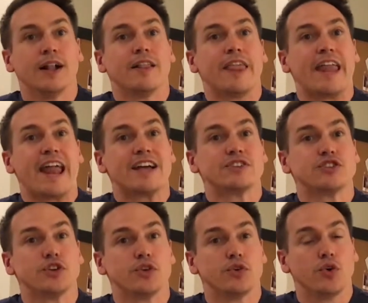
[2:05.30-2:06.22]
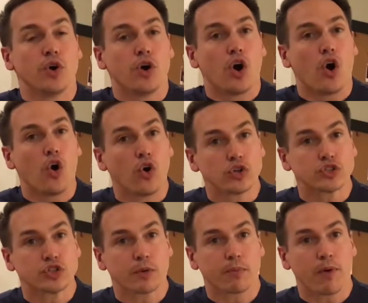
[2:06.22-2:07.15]
that as you hold
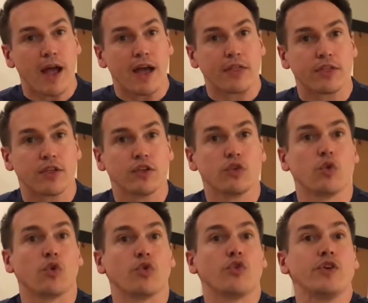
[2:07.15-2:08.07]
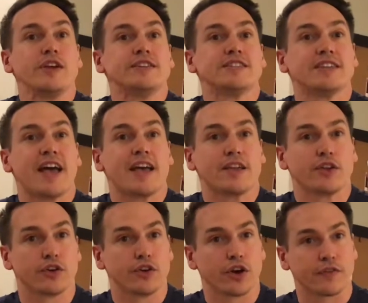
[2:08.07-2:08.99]
your breath, you will reset
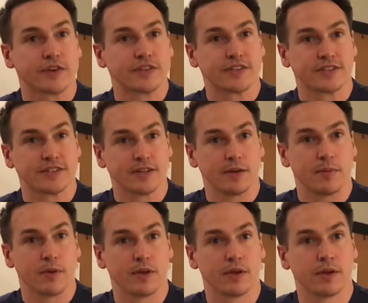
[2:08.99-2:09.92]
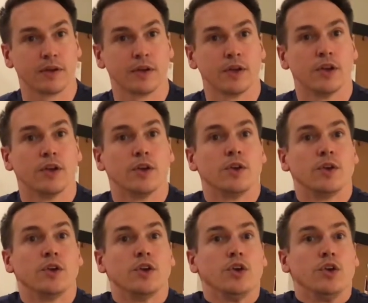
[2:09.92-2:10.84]
your nervous system.
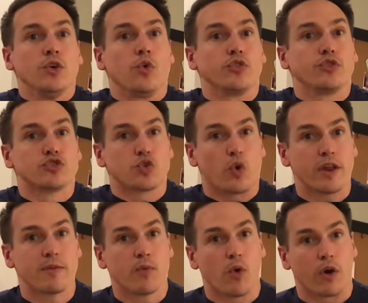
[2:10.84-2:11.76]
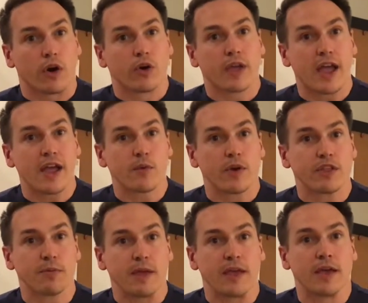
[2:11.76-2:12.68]
We'll do twenty more, okay?
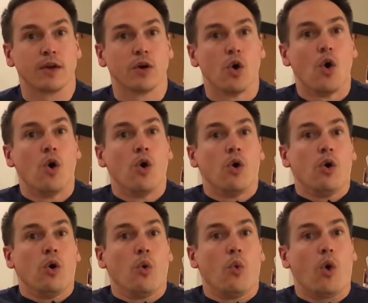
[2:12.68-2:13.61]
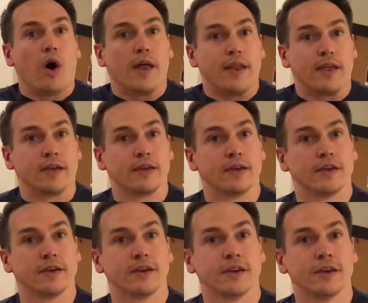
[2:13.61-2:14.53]
With me. One,
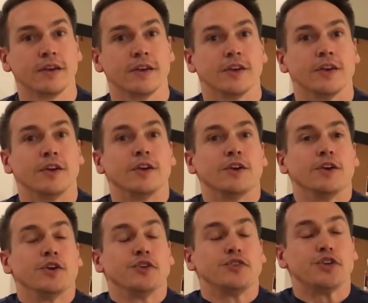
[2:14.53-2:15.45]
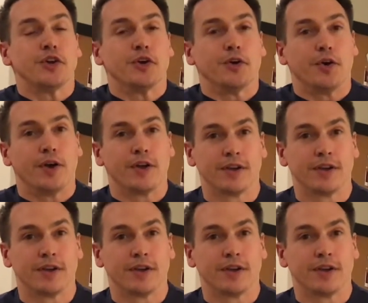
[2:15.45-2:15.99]
two,